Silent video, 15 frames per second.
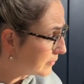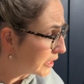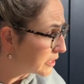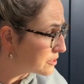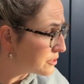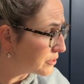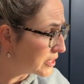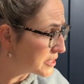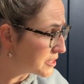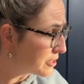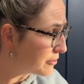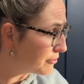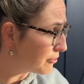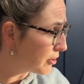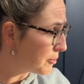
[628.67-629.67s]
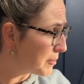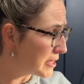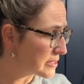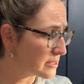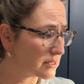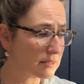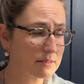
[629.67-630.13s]
So these are the 4
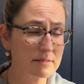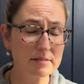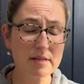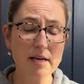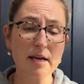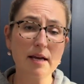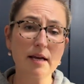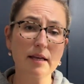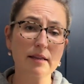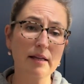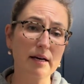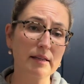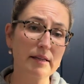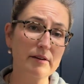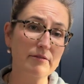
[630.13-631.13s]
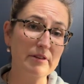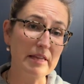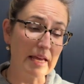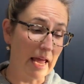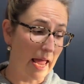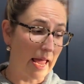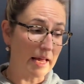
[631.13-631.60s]
muscles that live in the
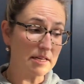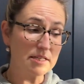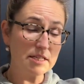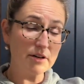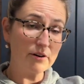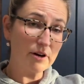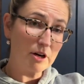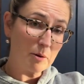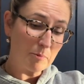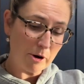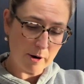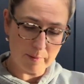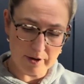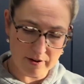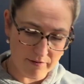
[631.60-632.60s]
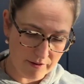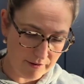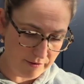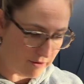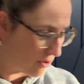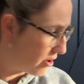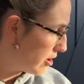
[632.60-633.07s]
anterior compartment of the
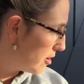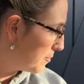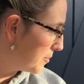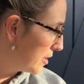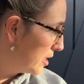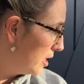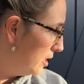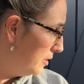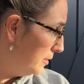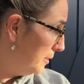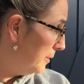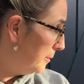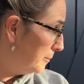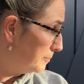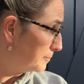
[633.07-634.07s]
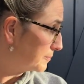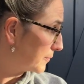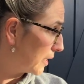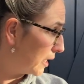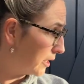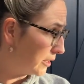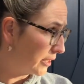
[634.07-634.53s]
forearm.
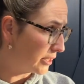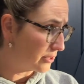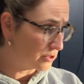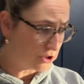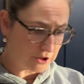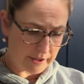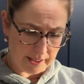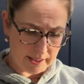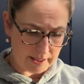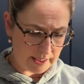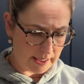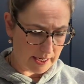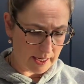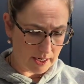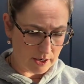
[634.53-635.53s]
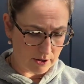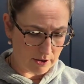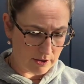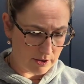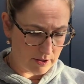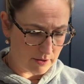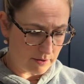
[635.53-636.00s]
A little trick that I
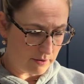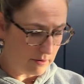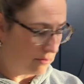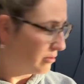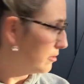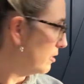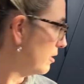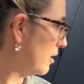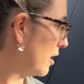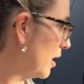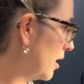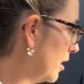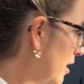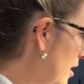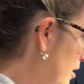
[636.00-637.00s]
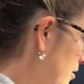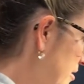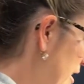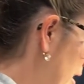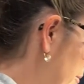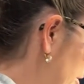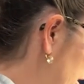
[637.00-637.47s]
heard a long
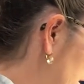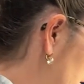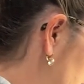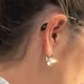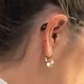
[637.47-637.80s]
time ago when